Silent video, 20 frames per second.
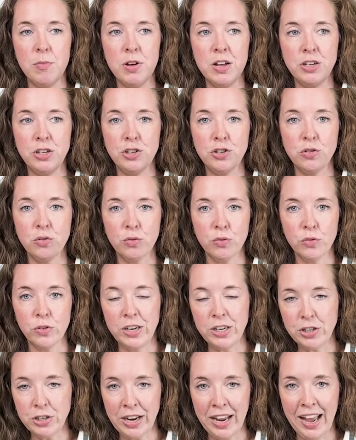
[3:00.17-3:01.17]
much
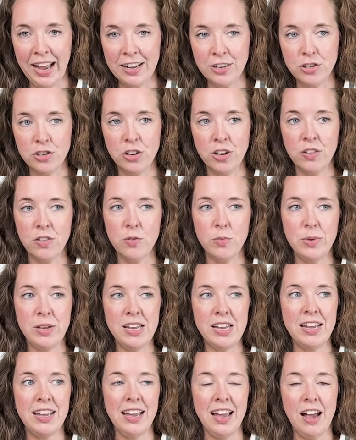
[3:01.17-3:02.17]
reach I had during the
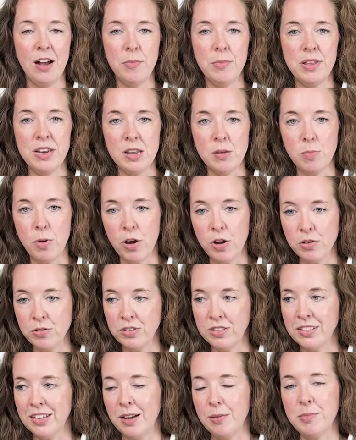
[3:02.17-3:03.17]
week, how many
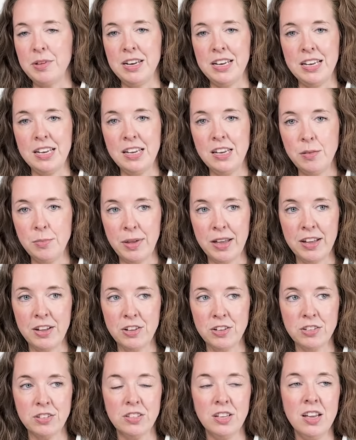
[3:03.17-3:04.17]
posts, how many
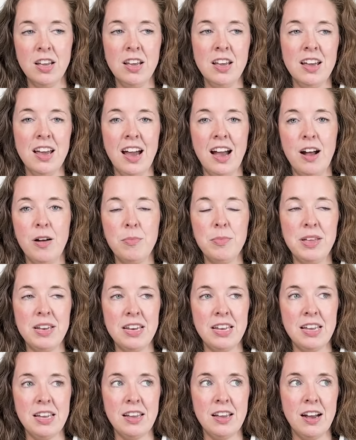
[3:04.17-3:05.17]
emails, how
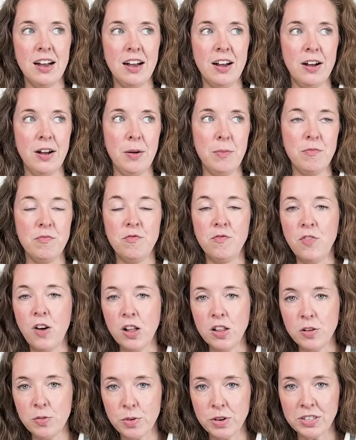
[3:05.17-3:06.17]
many
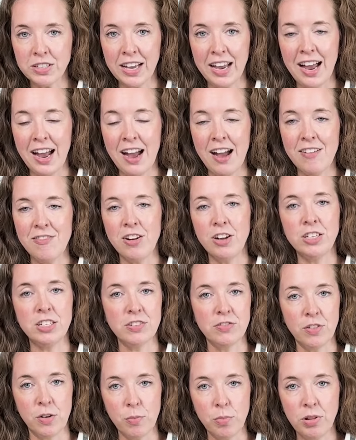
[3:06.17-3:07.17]
followers I have on
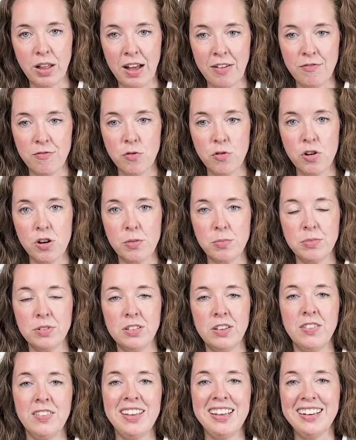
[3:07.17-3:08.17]
different platforms,
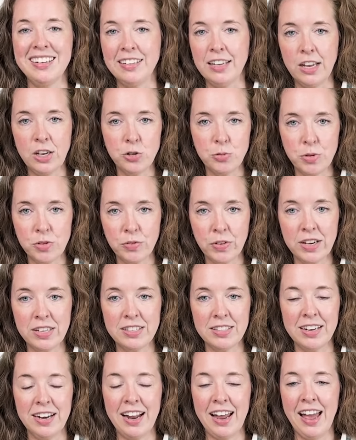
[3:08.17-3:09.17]
the engagement rates
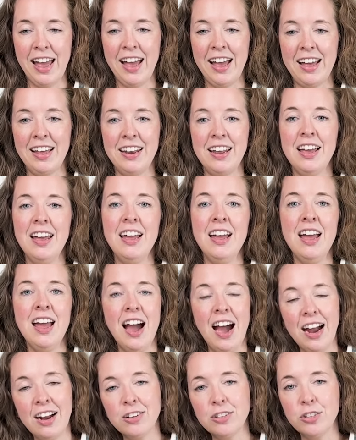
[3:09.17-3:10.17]
that I had.
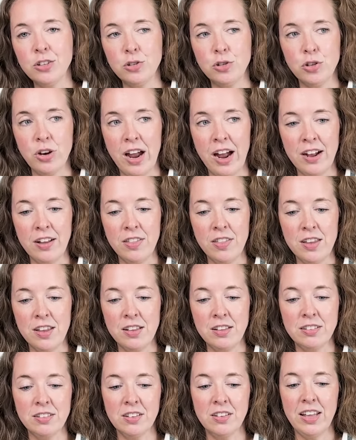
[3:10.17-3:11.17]
I also track
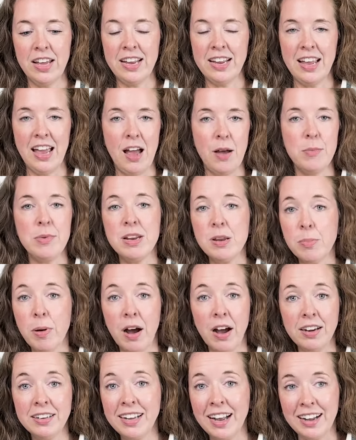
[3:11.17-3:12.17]
things like how many
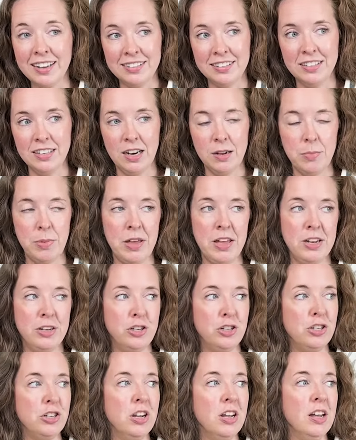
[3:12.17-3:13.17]
podcasts did I
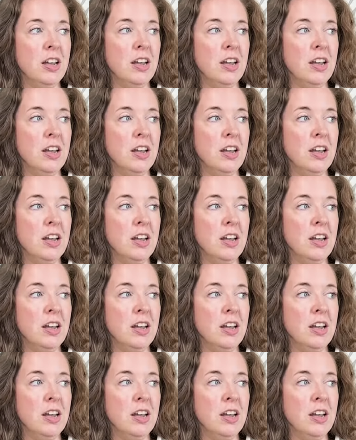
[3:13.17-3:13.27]
pitch?